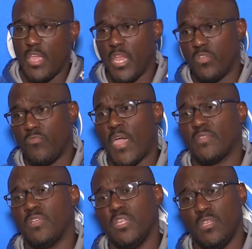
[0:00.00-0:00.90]
and the
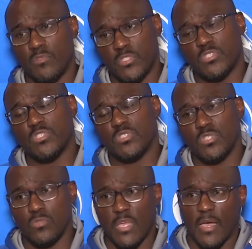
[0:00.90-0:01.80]
fact that even since
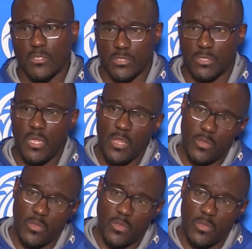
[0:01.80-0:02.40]
2000,